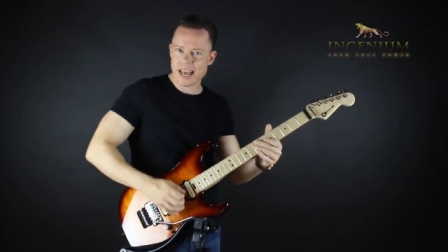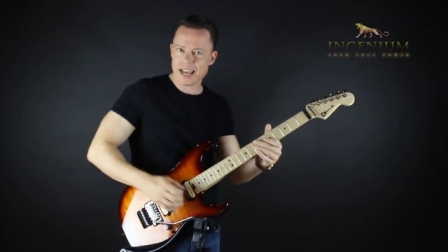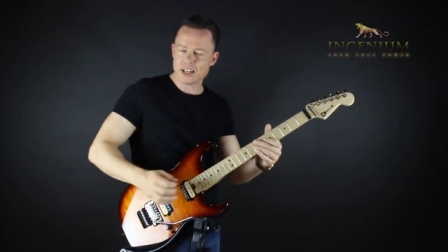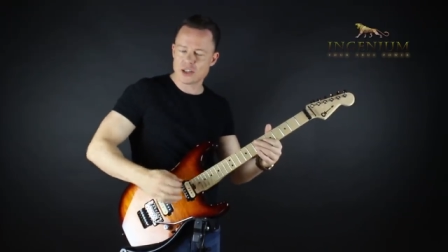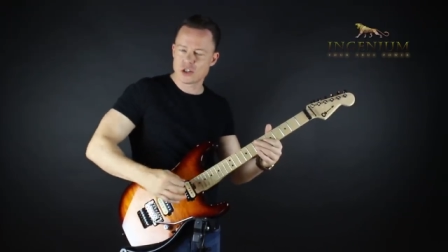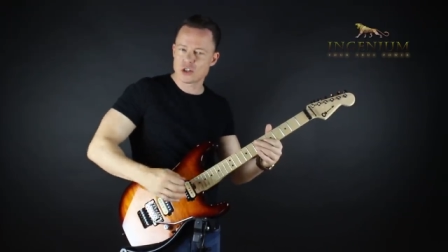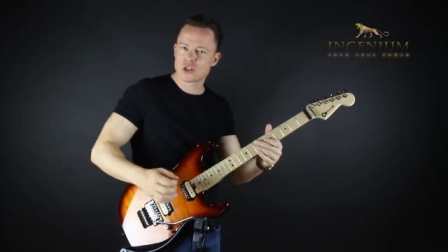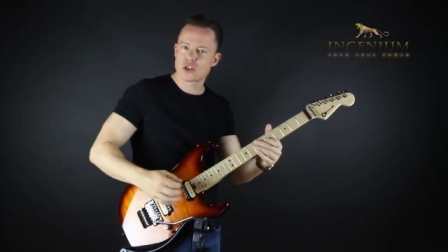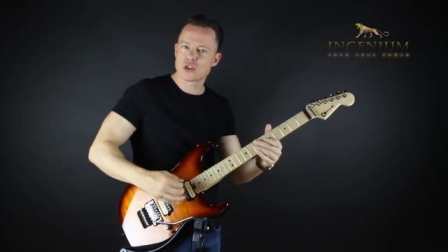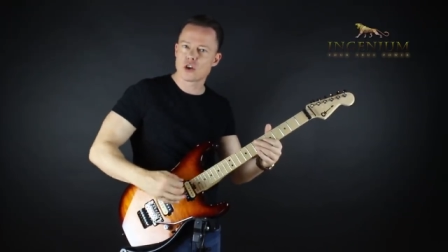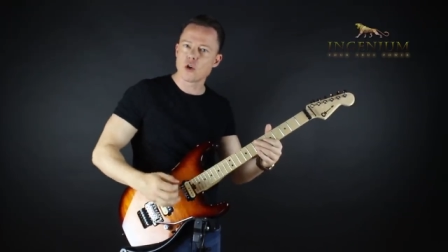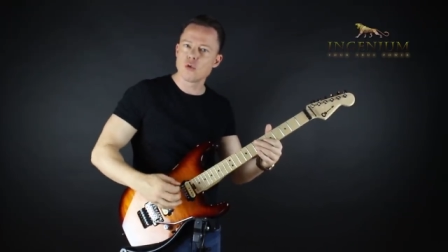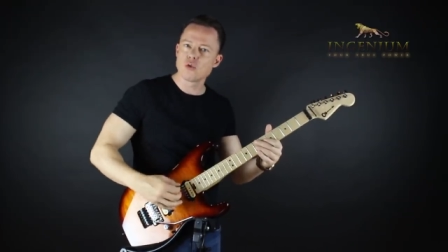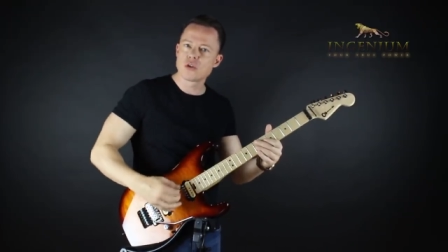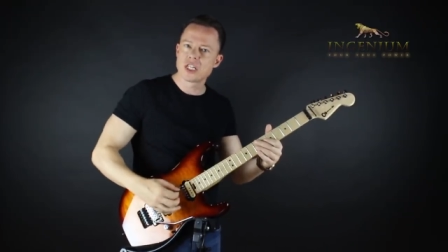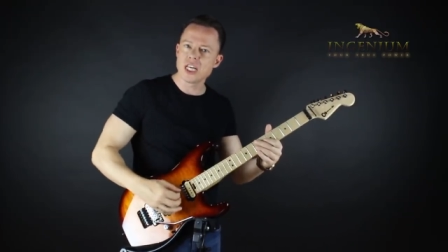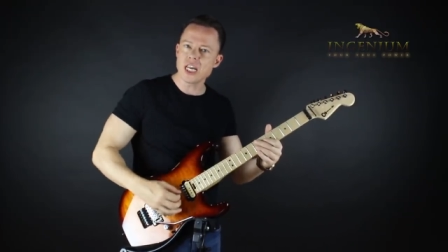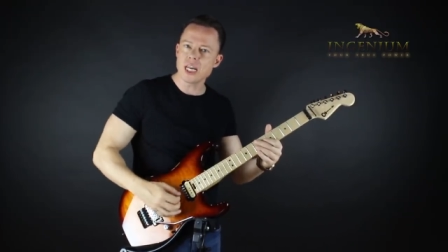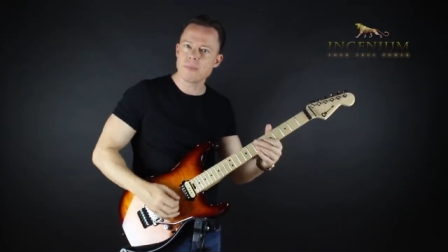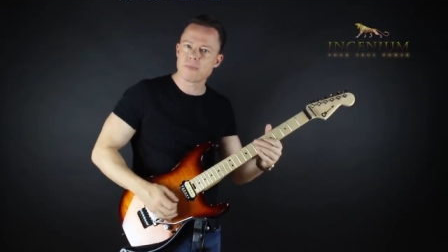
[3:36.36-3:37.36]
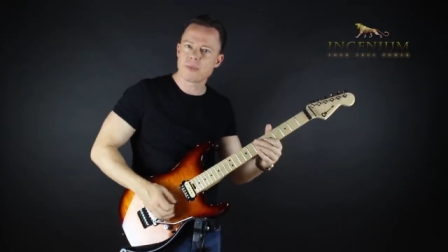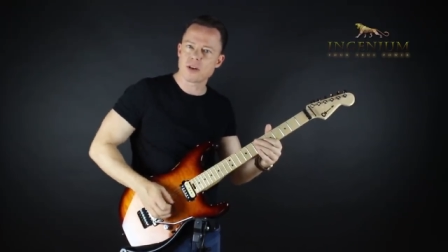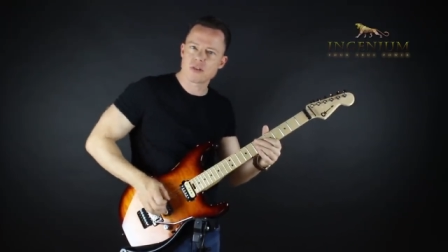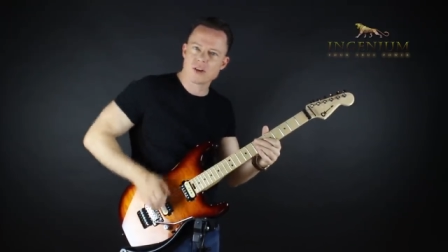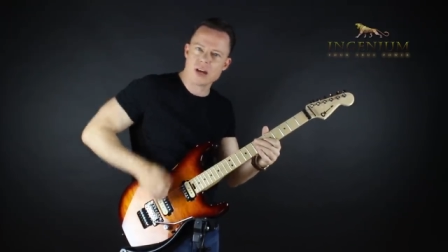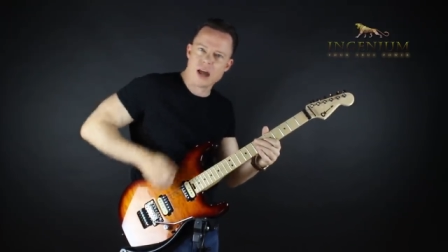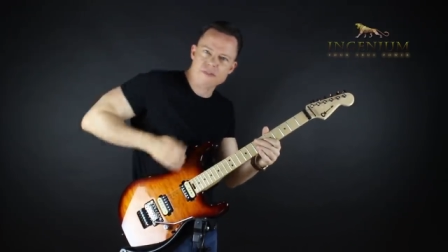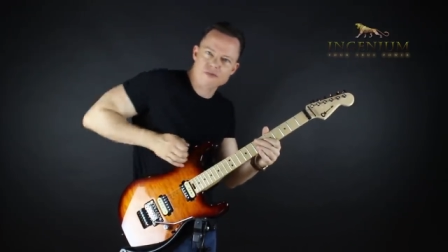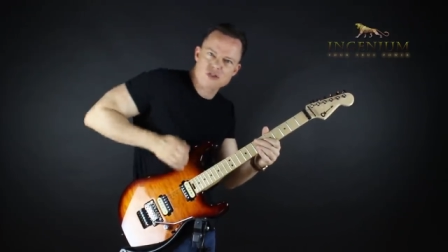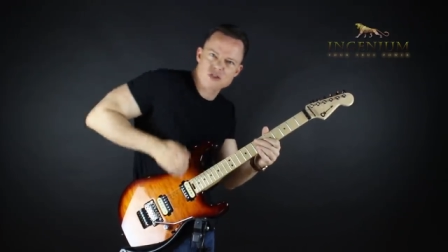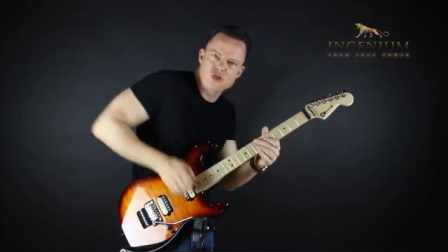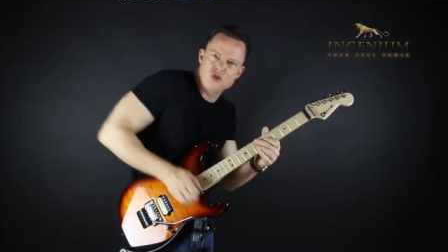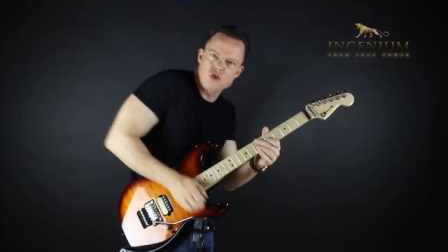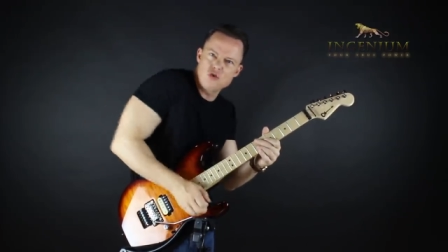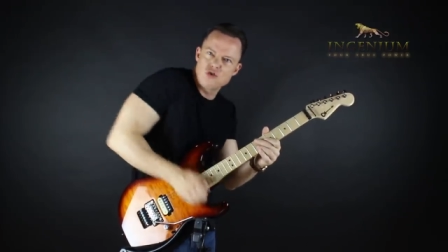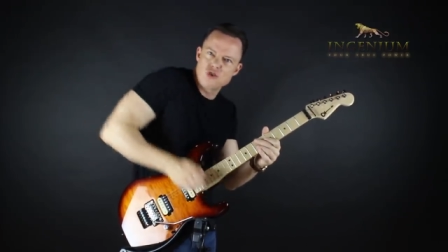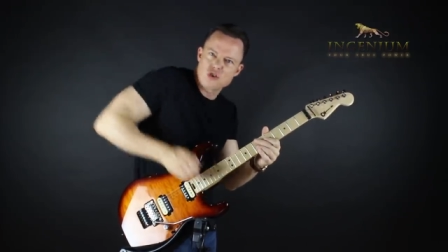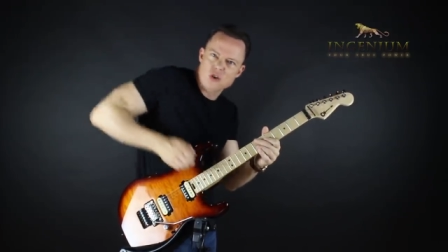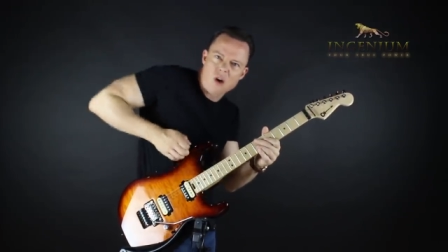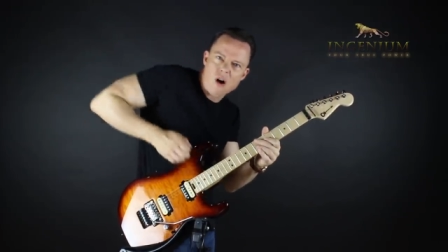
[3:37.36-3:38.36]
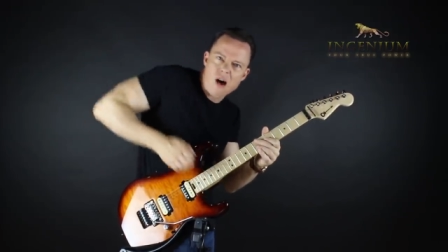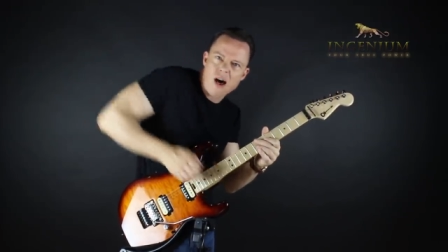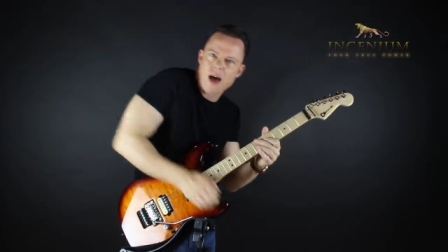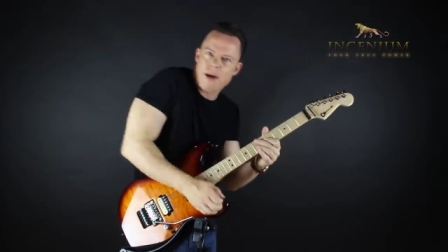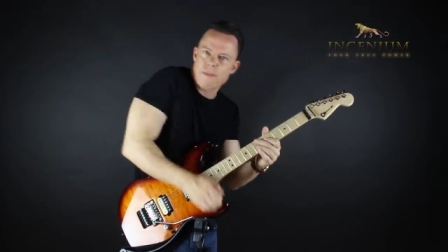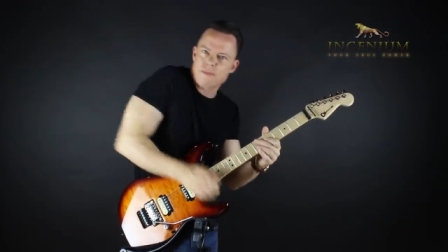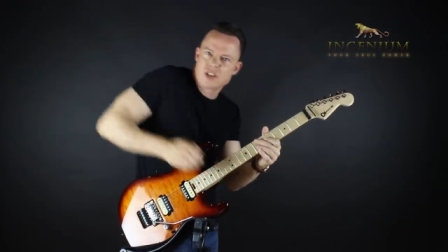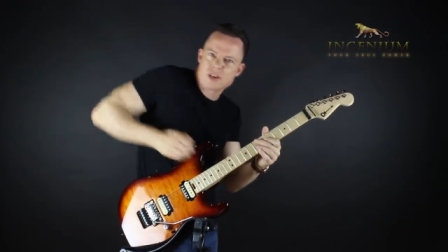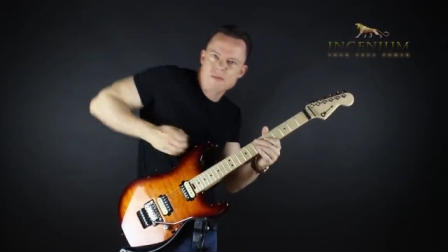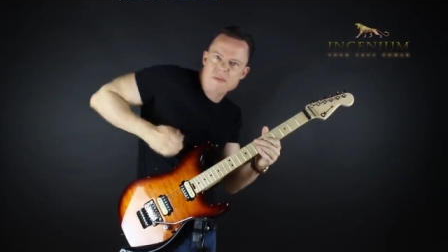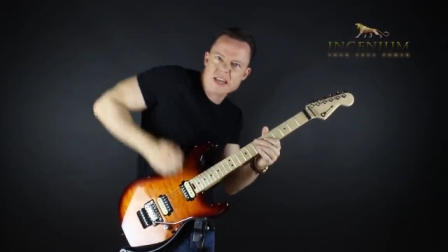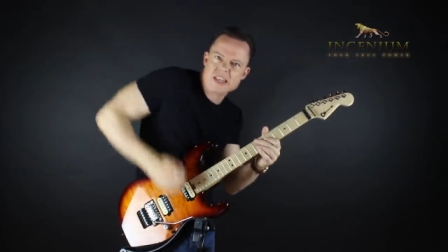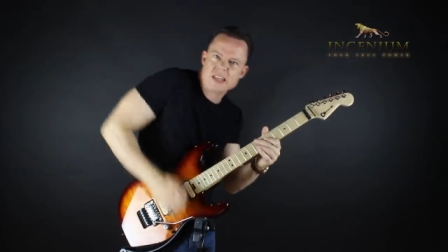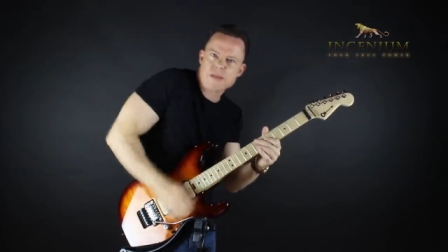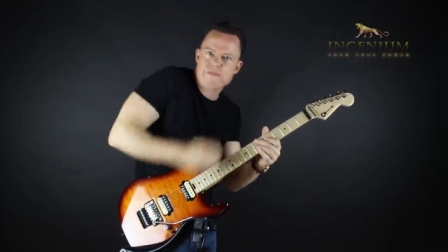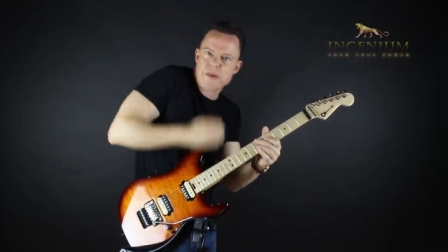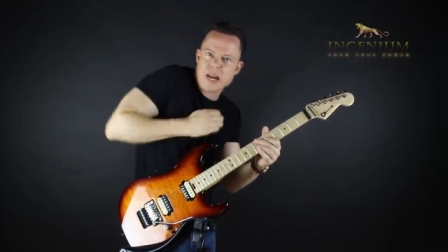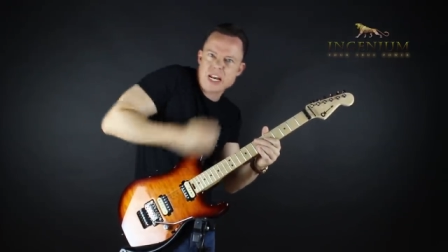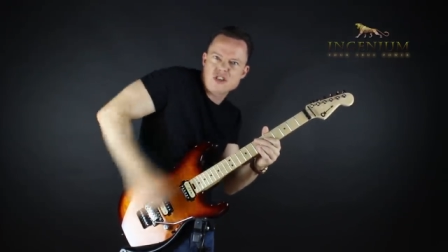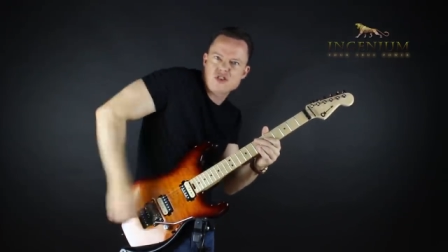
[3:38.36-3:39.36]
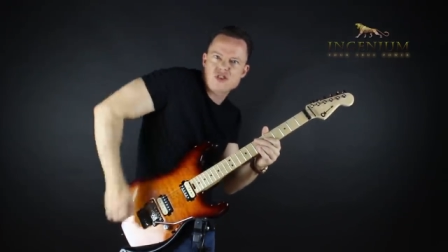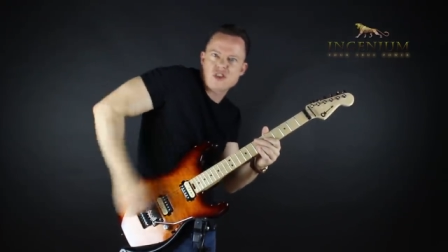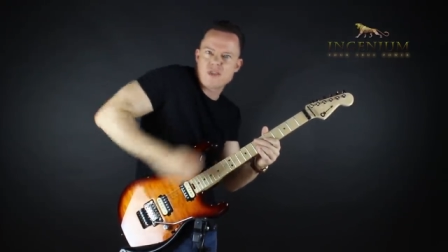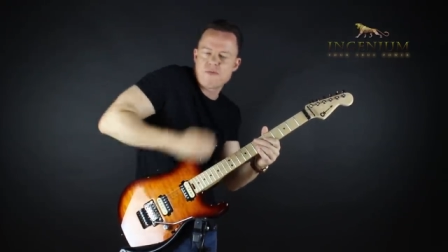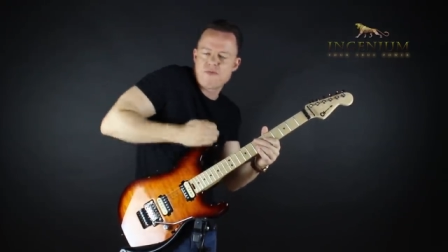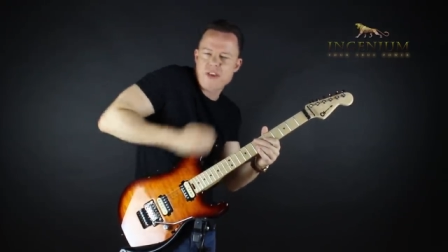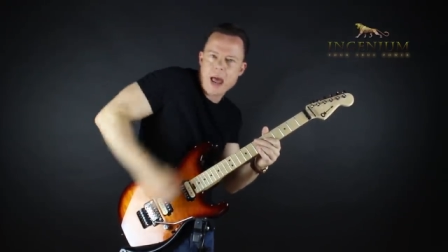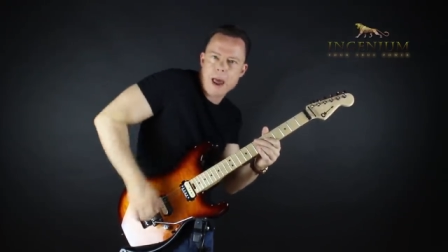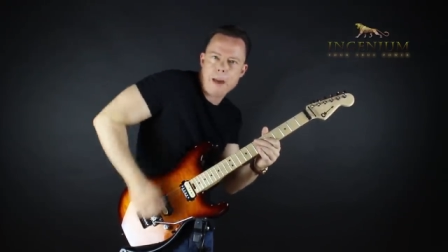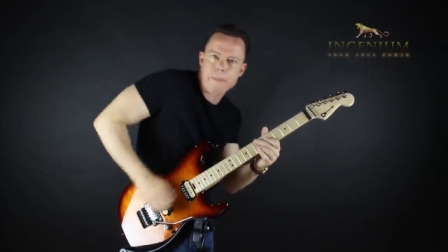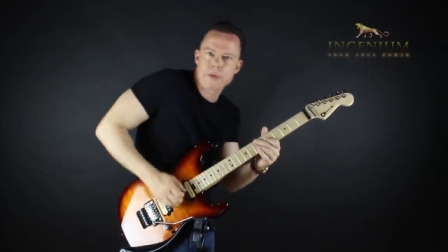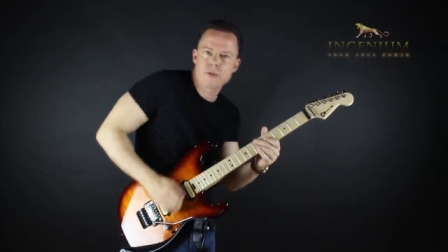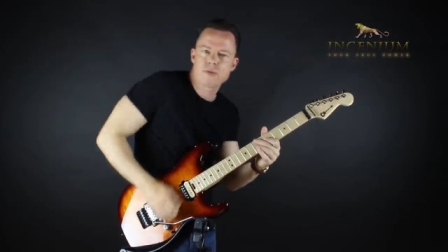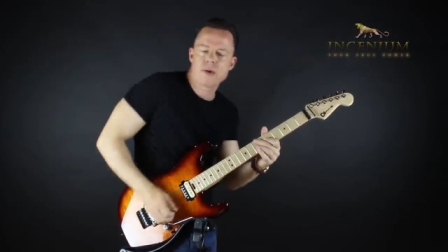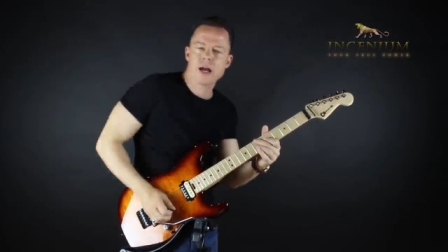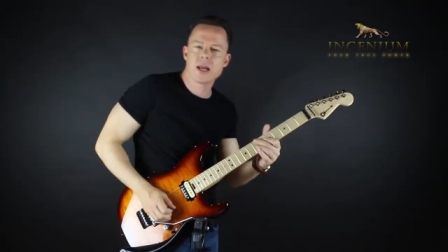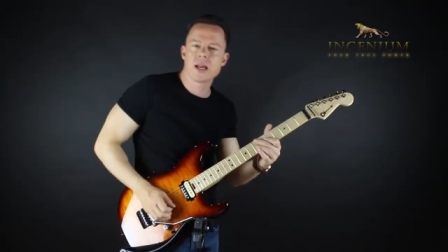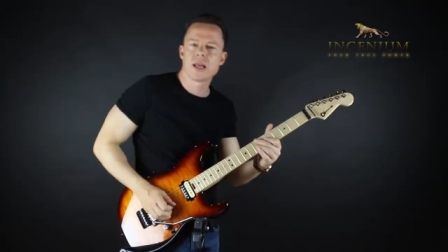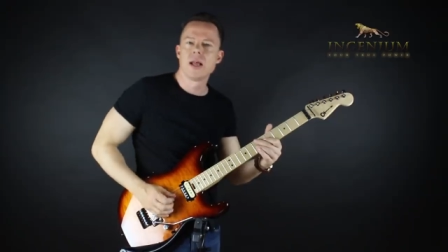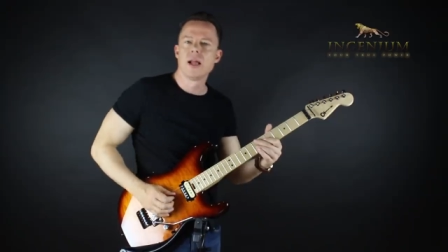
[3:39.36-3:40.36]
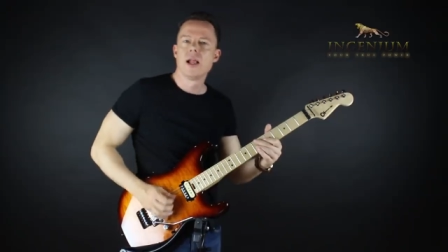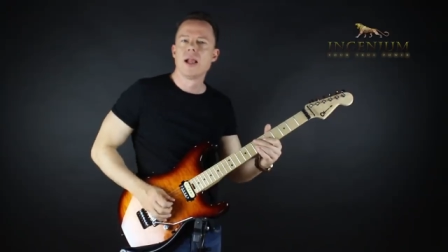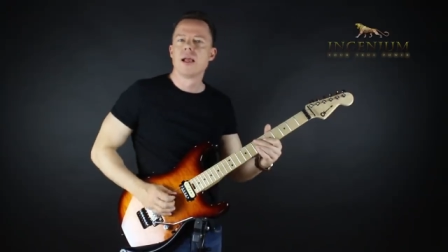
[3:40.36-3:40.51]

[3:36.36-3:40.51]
like so deep that you have to use your arm to make the pendulum happen, right?